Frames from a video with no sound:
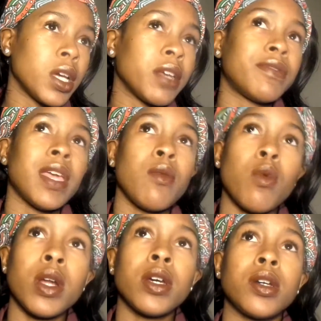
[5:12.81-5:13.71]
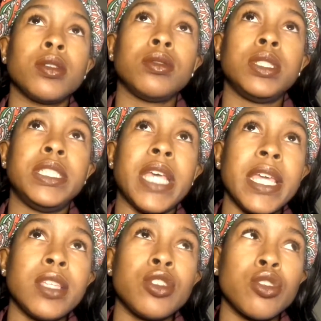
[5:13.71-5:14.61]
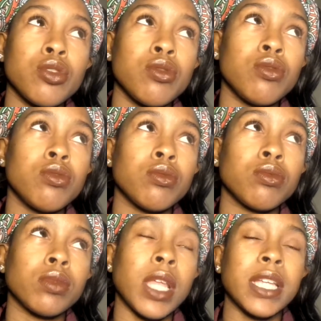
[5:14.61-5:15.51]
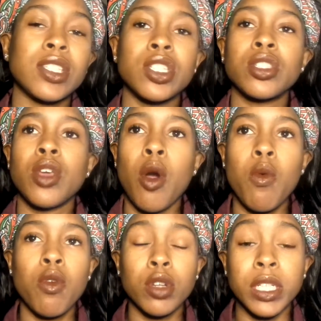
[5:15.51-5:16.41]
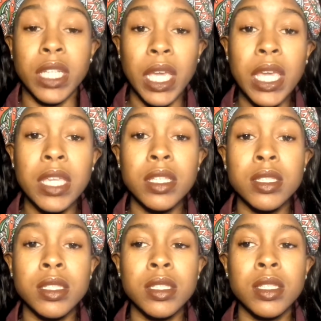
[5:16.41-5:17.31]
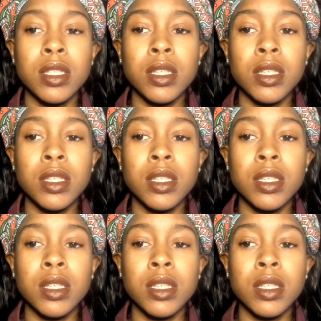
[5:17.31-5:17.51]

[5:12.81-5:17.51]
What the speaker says: If they wanna date you, like just go on dates,